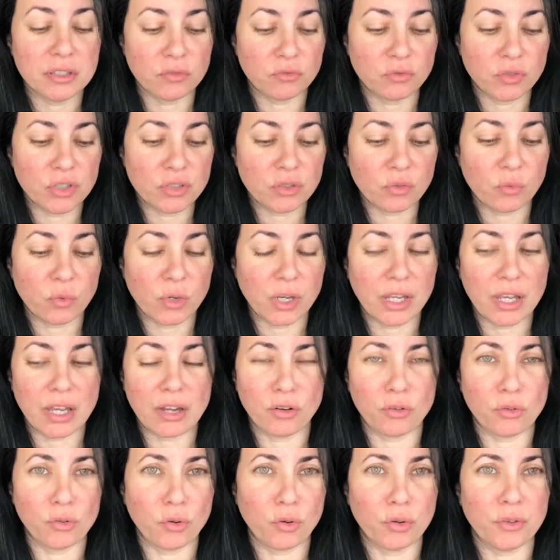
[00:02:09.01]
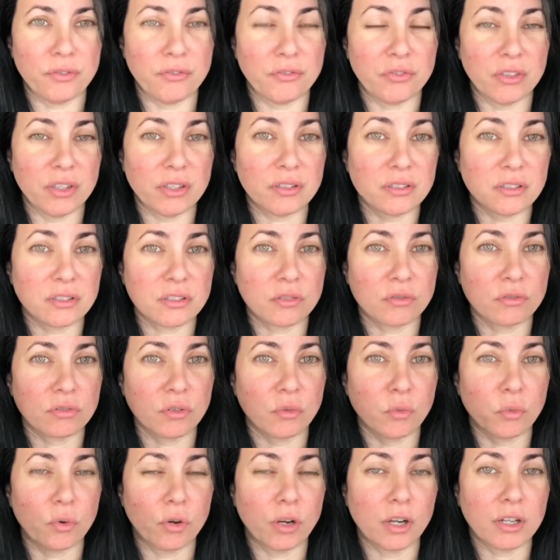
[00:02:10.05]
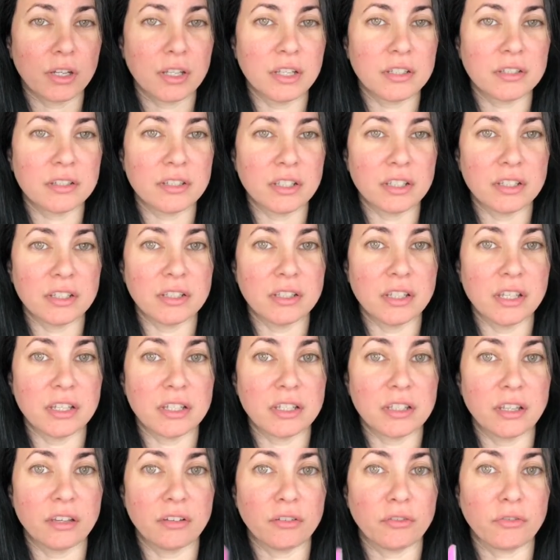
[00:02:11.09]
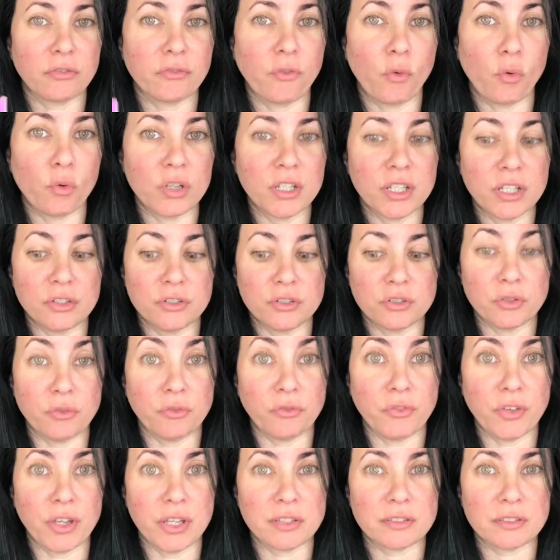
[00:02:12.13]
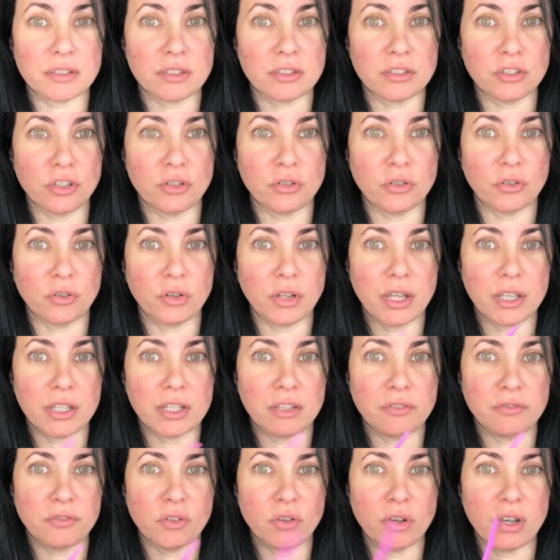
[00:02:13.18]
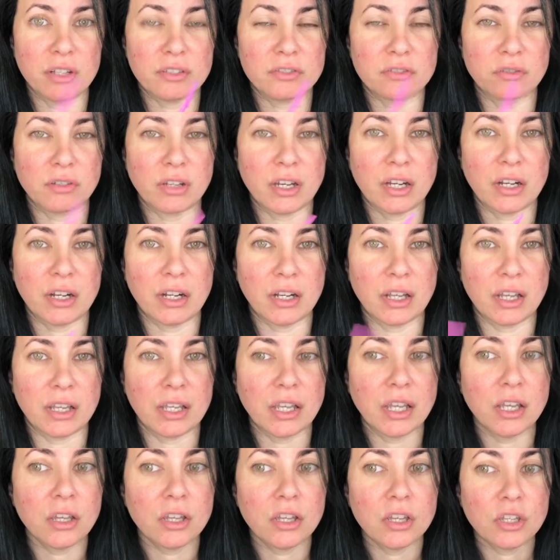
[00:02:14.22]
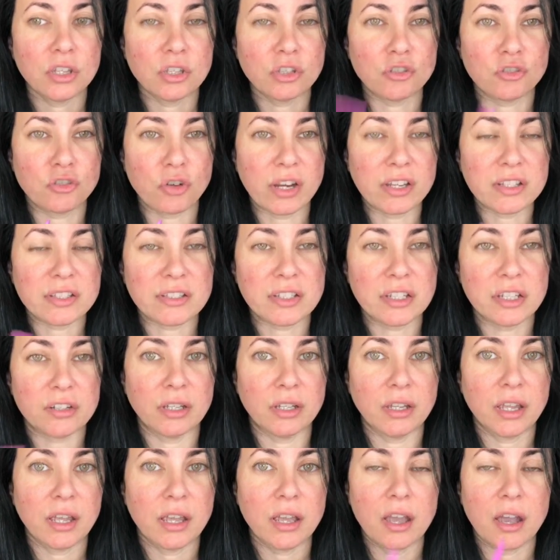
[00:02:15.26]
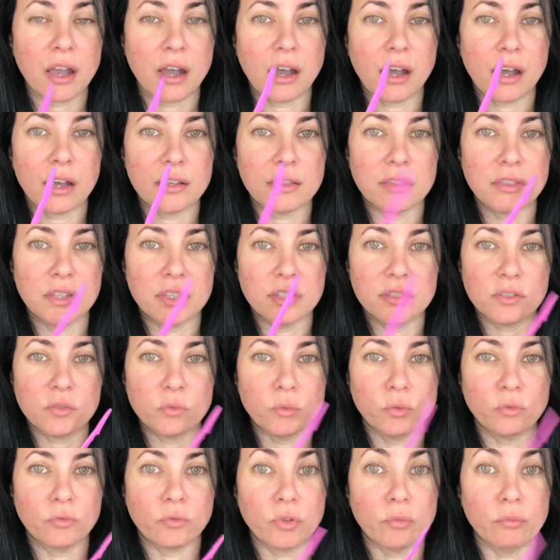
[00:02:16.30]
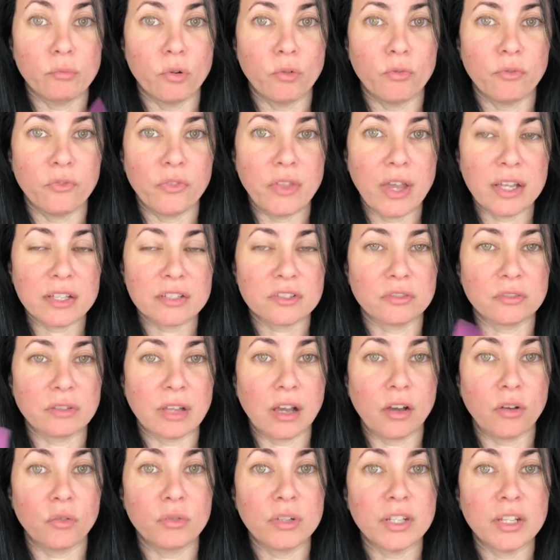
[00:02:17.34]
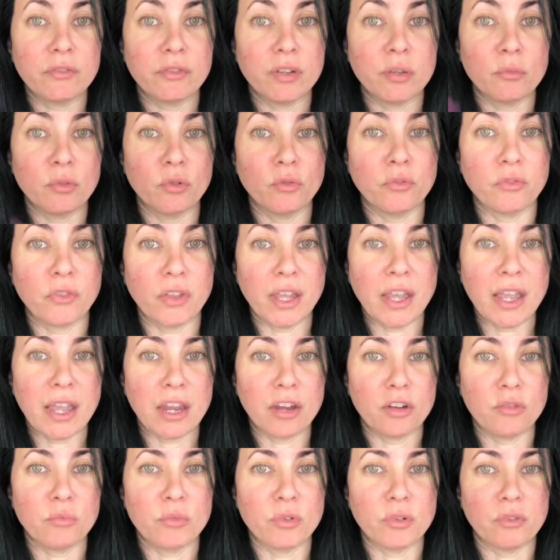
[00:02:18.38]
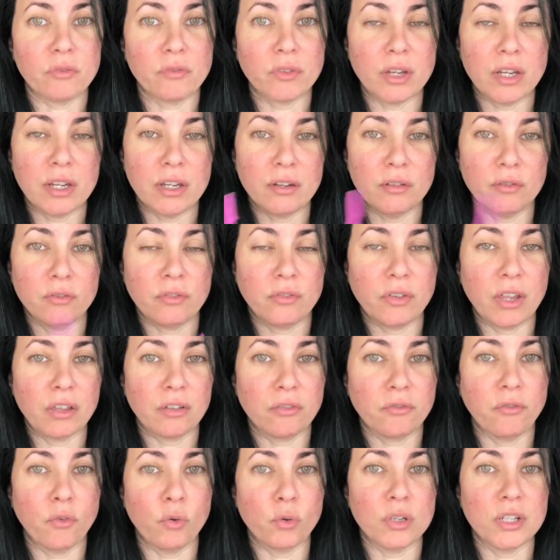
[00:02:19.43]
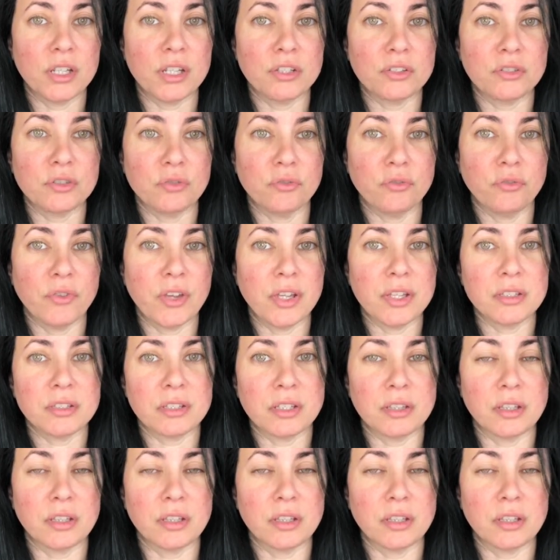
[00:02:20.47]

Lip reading: The reason why I don't know if this is gonna work is it exfoliates your face. You know, like if you have some kind of like dry skin, this will remove that. So not only remove the hair, but it exfoliates your face.